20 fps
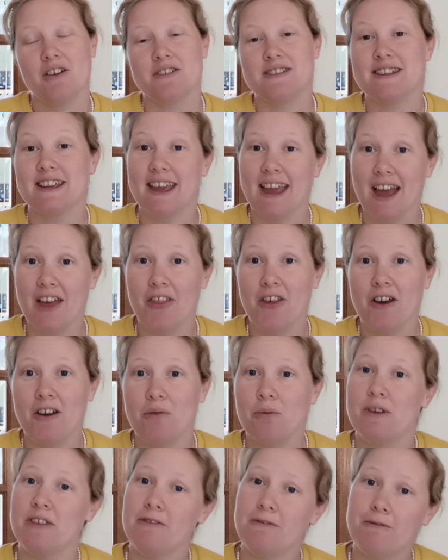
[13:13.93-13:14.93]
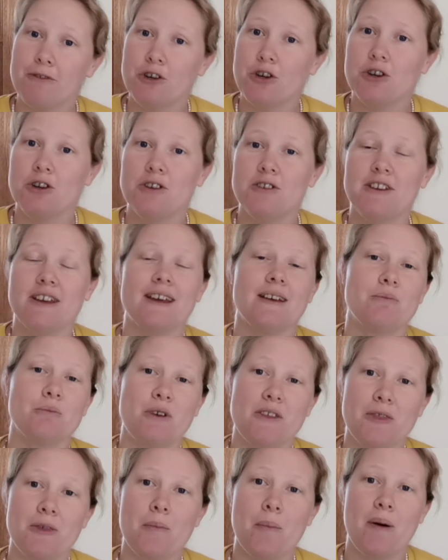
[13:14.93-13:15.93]
together with food and
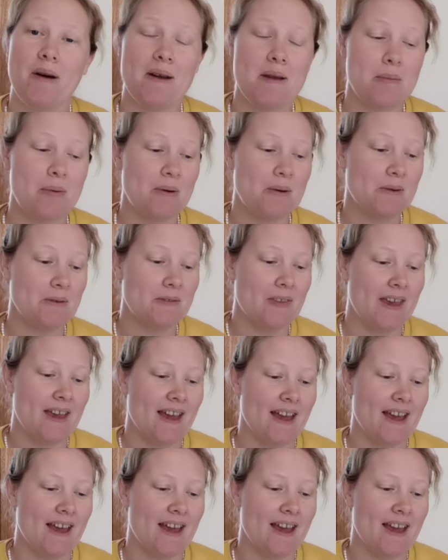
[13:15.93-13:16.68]
with the Bible.